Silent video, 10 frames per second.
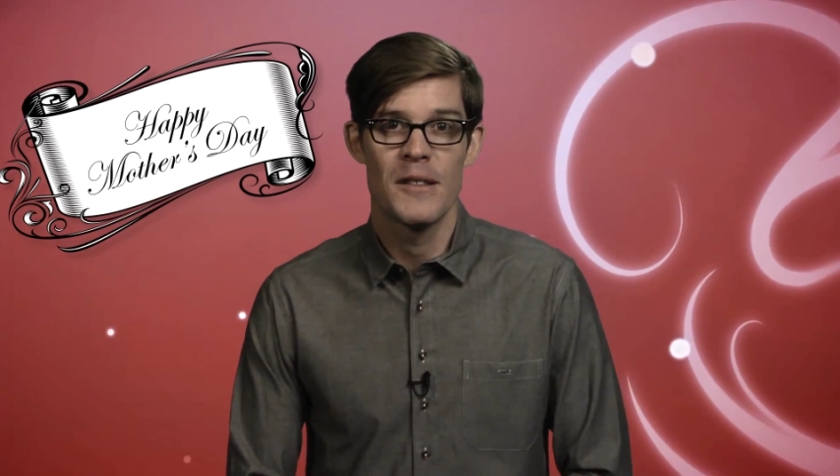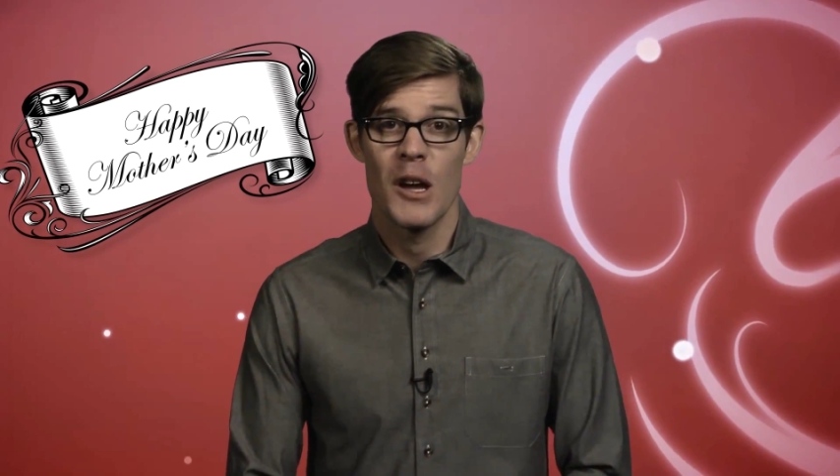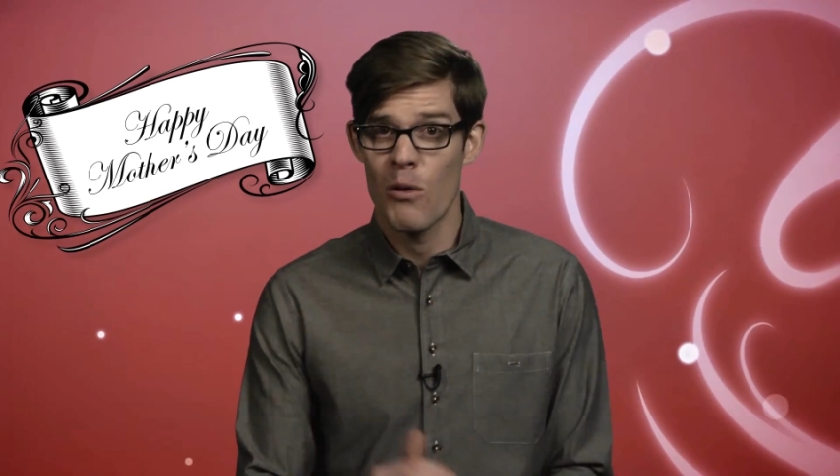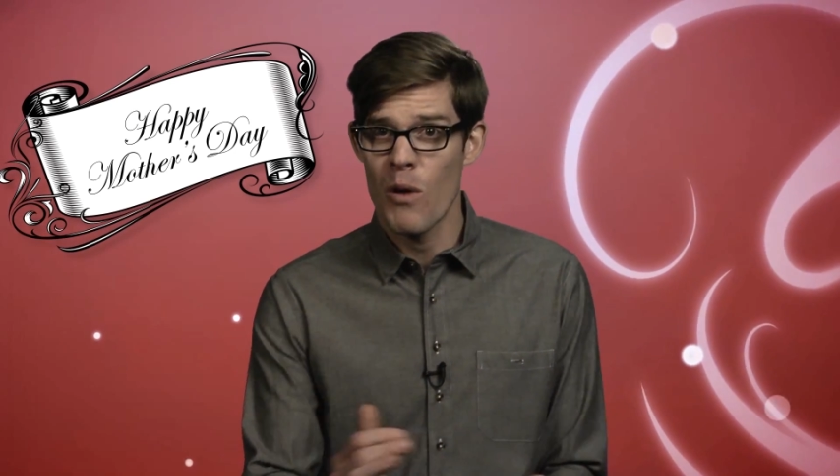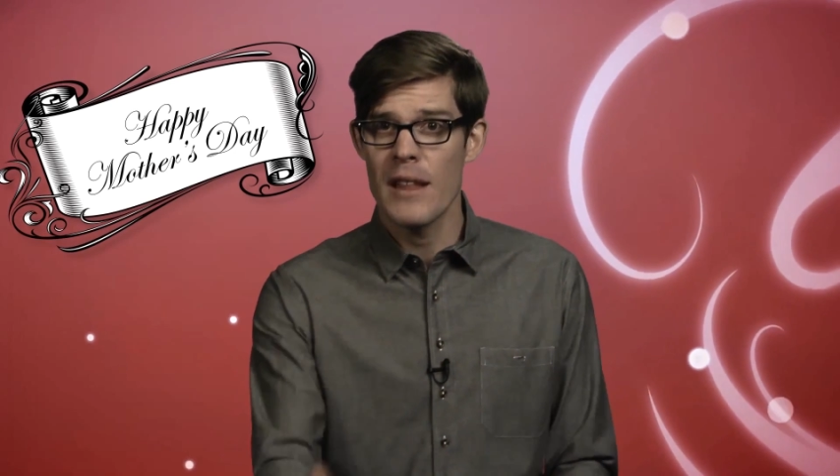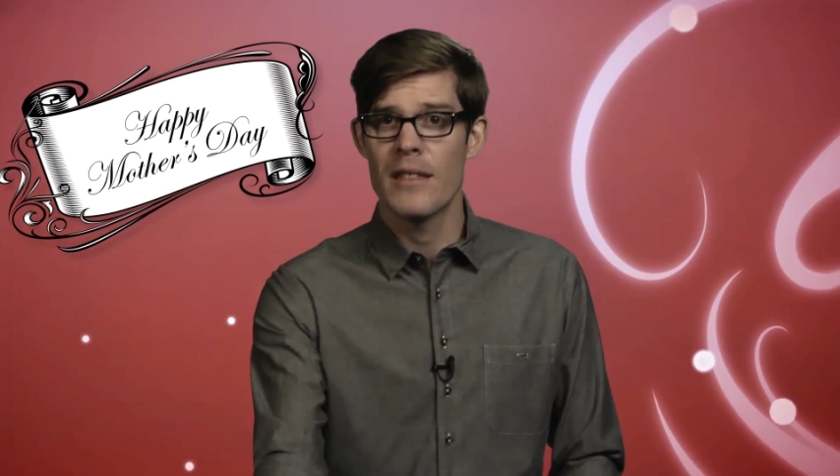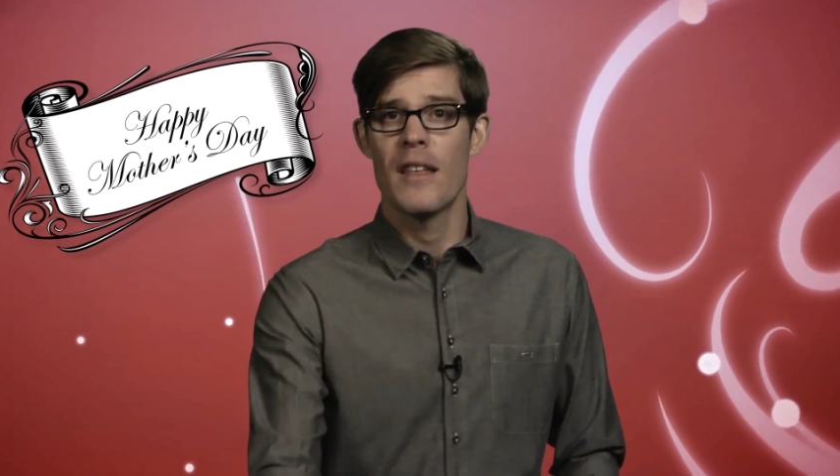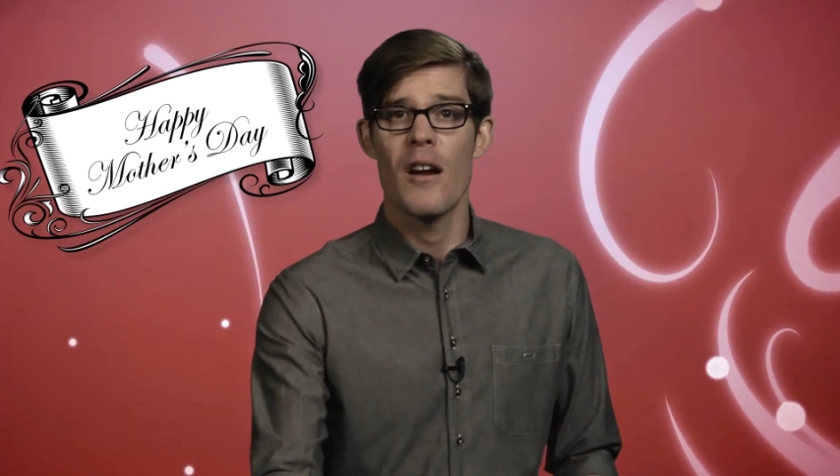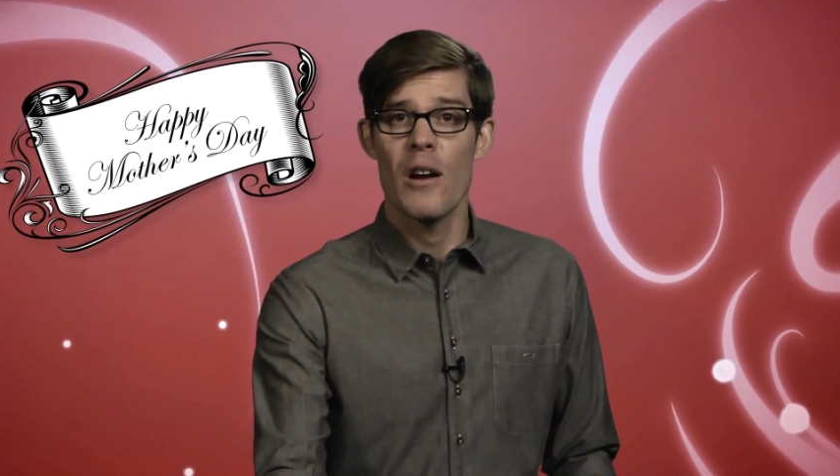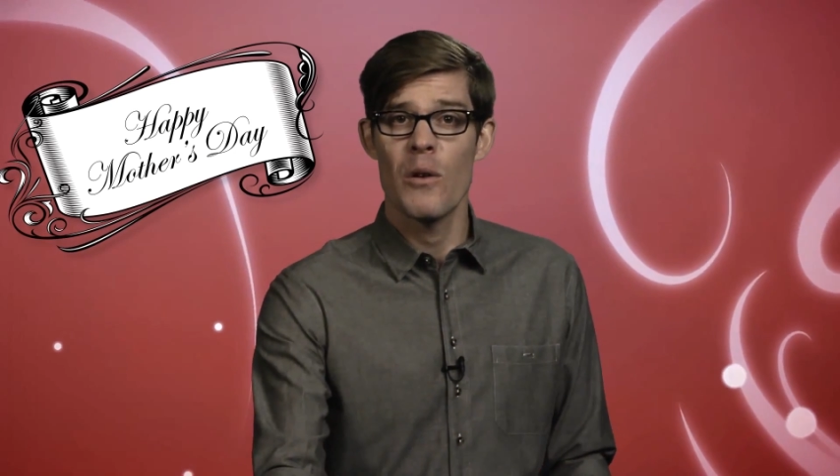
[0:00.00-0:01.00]
they're right
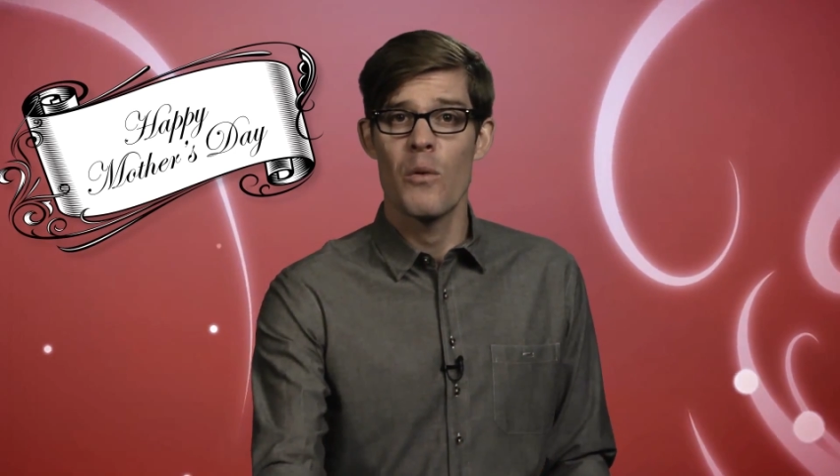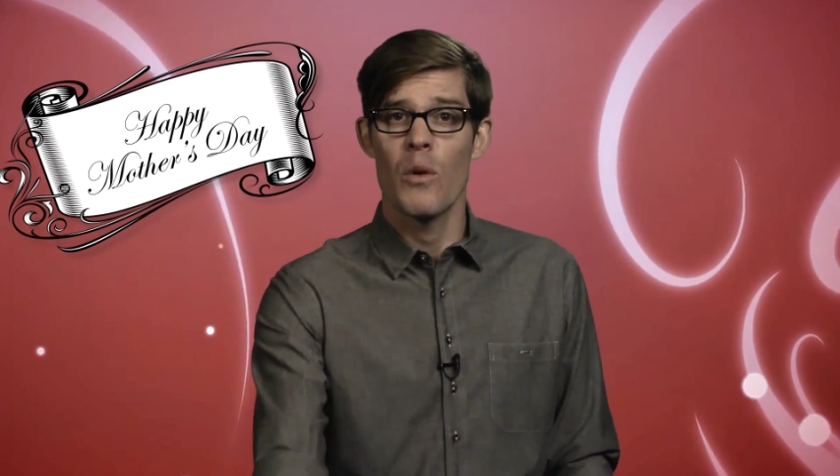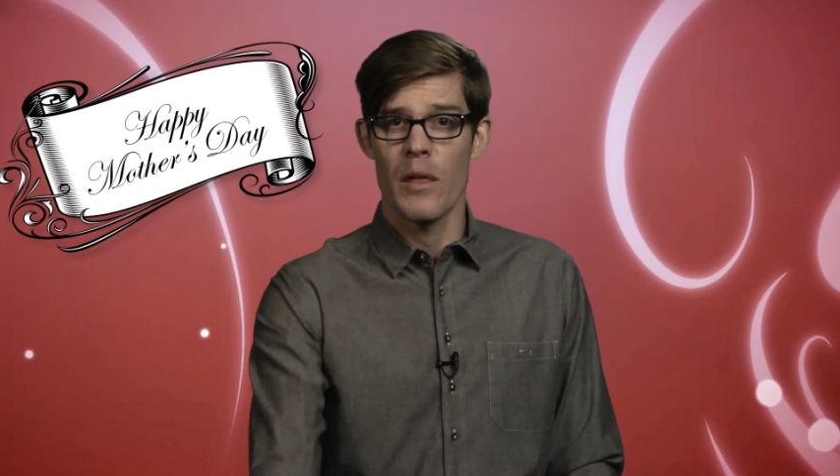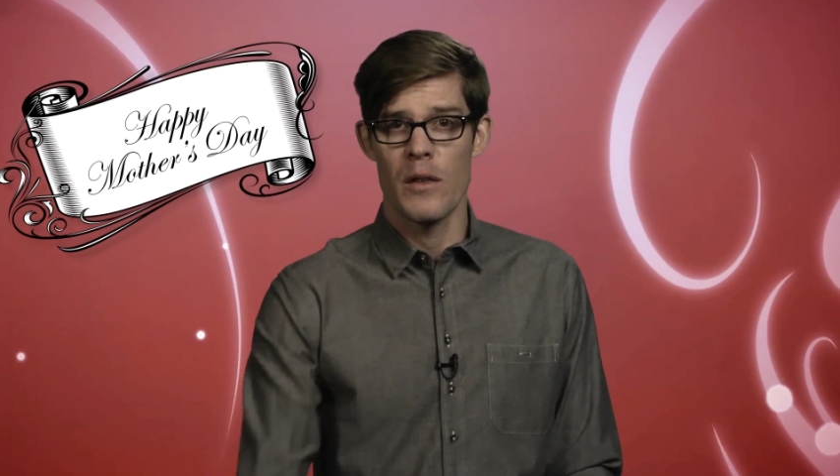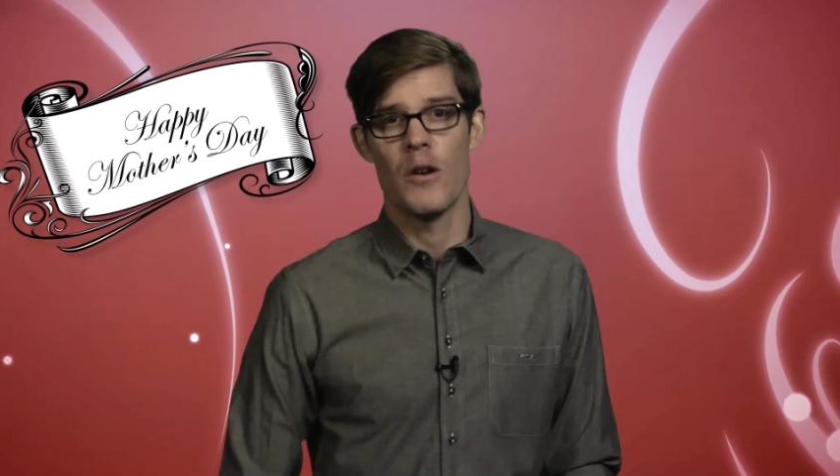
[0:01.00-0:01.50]
there with